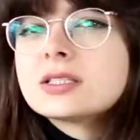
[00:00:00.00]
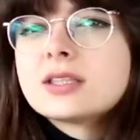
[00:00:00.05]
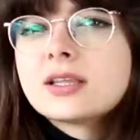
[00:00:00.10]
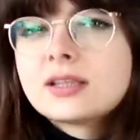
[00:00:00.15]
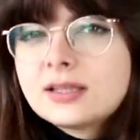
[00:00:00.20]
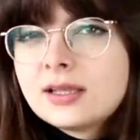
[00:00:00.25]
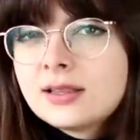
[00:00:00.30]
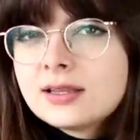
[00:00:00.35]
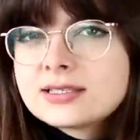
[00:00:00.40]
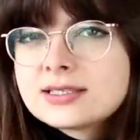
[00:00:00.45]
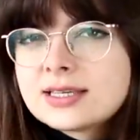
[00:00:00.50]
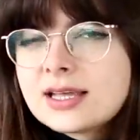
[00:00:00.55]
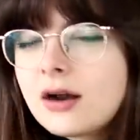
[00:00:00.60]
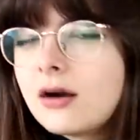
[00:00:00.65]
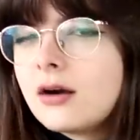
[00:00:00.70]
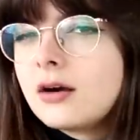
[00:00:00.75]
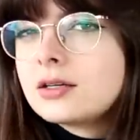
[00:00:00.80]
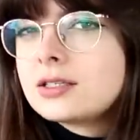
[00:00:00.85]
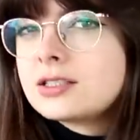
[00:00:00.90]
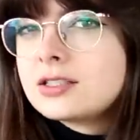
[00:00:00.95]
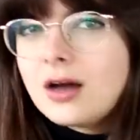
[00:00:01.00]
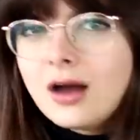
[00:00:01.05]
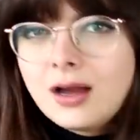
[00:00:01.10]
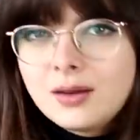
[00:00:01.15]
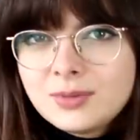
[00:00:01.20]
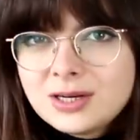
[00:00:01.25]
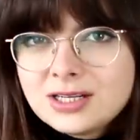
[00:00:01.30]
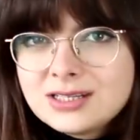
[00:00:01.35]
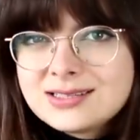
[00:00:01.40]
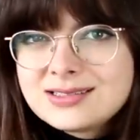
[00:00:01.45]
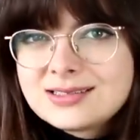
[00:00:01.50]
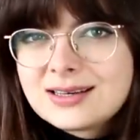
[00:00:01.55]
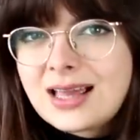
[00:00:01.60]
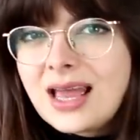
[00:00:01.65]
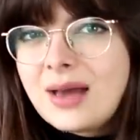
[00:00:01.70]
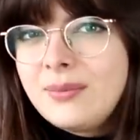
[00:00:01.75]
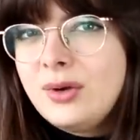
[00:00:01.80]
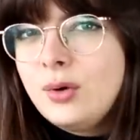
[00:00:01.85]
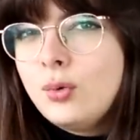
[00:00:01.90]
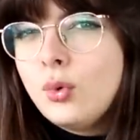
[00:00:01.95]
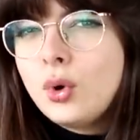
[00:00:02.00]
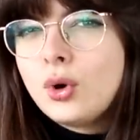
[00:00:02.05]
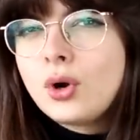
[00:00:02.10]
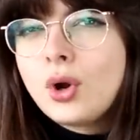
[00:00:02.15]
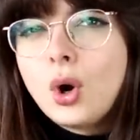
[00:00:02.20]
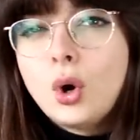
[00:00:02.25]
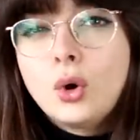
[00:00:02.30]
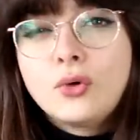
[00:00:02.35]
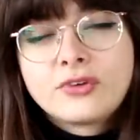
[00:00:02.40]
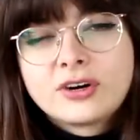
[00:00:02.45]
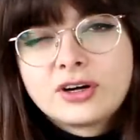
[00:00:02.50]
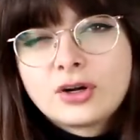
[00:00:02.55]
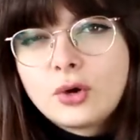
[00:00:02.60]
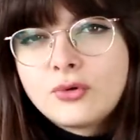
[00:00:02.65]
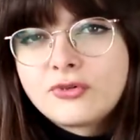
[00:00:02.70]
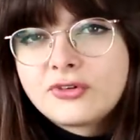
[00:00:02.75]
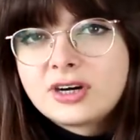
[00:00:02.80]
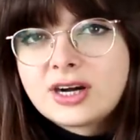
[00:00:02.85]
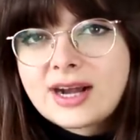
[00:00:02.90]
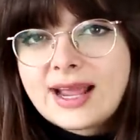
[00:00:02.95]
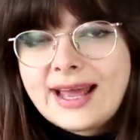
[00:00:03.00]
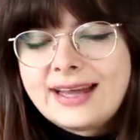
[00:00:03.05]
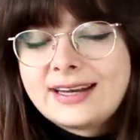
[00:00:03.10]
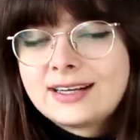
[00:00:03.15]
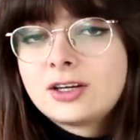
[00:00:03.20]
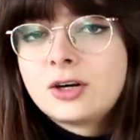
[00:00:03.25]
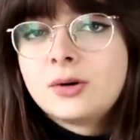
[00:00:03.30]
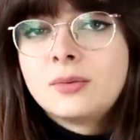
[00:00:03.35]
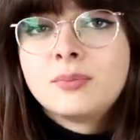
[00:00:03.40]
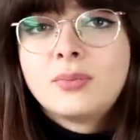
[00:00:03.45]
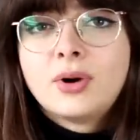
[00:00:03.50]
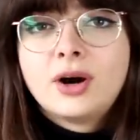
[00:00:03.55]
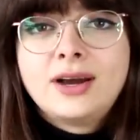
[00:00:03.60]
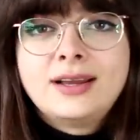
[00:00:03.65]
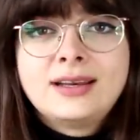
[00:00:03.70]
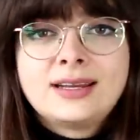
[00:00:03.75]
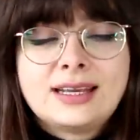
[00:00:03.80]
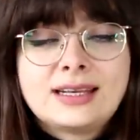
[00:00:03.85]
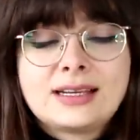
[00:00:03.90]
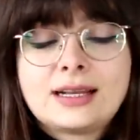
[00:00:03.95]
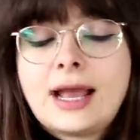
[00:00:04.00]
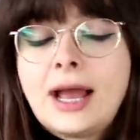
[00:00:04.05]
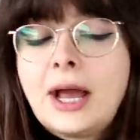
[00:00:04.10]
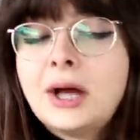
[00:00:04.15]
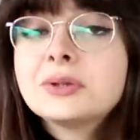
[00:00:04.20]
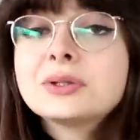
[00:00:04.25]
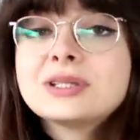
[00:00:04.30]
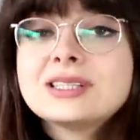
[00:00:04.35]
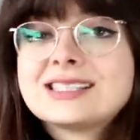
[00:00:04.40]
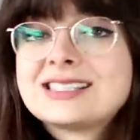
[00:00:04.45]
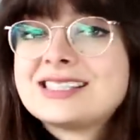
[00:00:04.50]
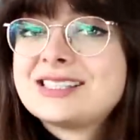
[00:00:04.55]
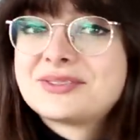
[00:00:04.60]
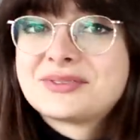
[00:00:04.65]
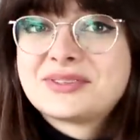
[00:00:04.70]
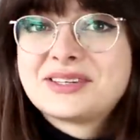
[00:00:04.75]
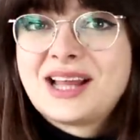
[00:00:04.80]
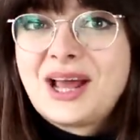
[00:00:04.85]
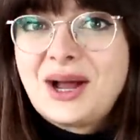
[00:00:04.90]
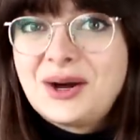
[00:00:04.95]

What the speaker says: The things that are timeless and can be worn over and over again and combined in countless different